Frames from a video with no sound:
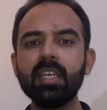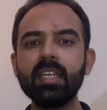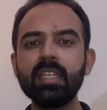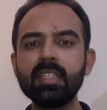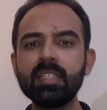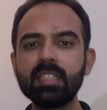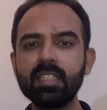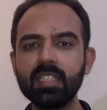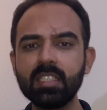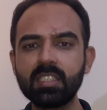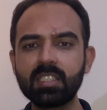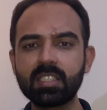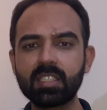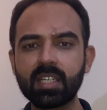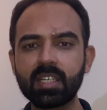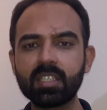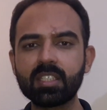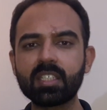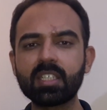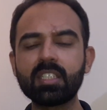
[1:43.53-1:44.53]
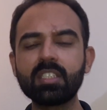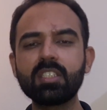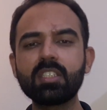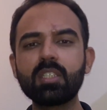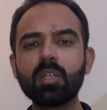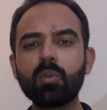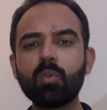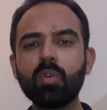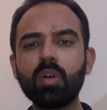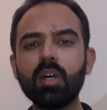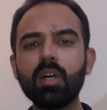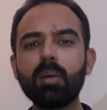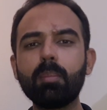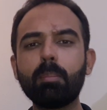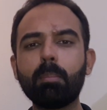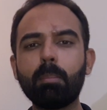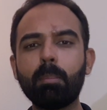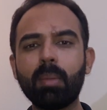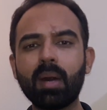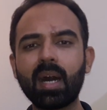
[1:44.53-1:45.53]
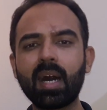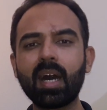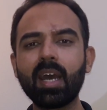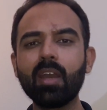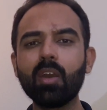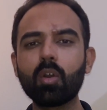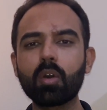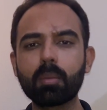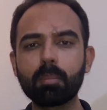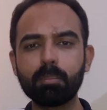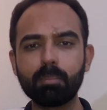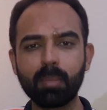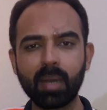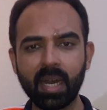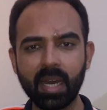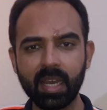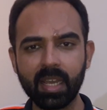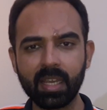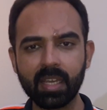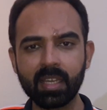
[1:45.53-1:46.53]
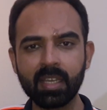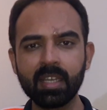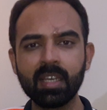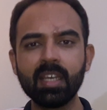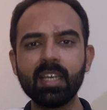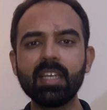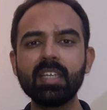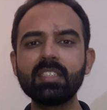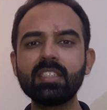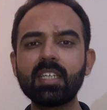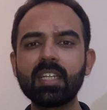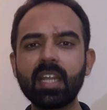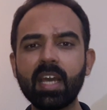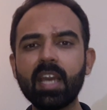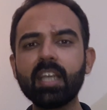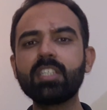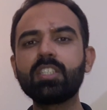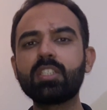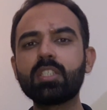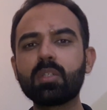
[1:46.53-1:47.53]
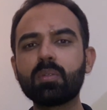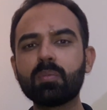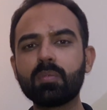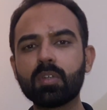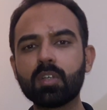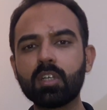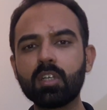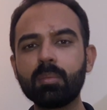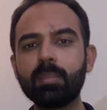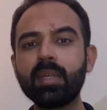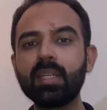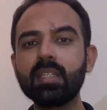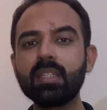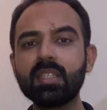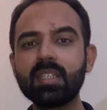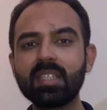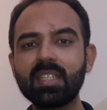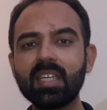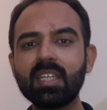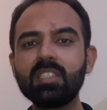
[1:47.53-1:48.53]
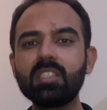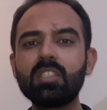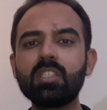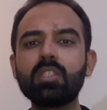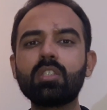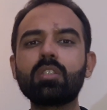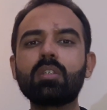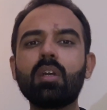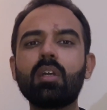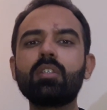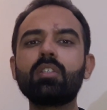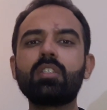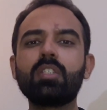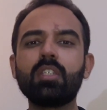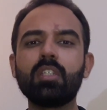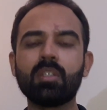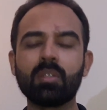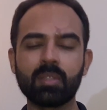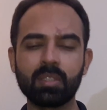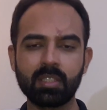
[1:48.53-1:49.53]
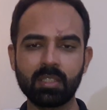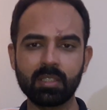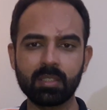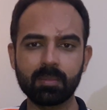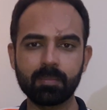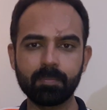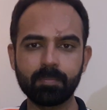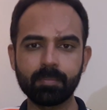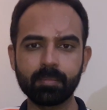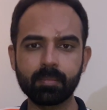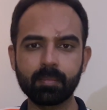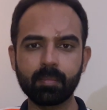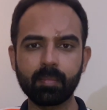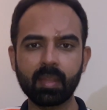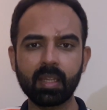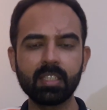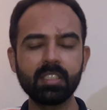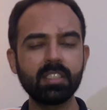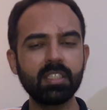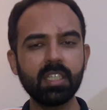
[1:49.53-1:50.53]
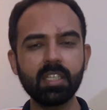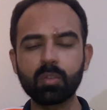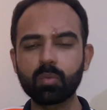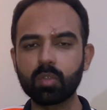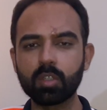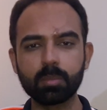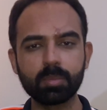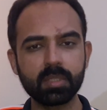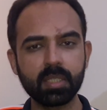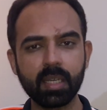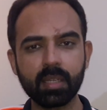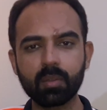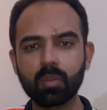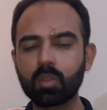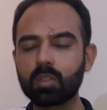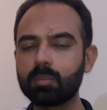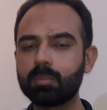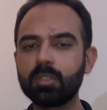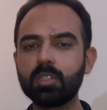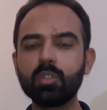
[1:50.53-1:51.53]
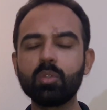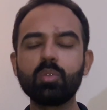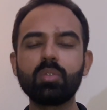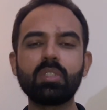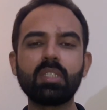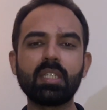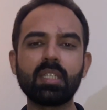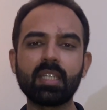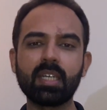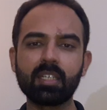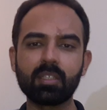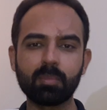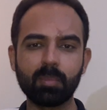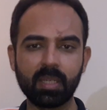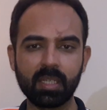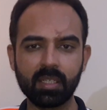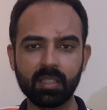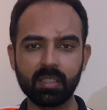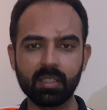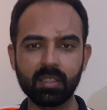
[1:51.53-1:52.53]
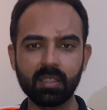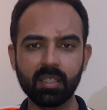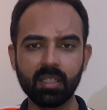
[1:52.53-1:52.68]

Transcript: In this sentence, the verb buy or buying is an action verb and the tense is continuous. State verbs cannot be used in that manner.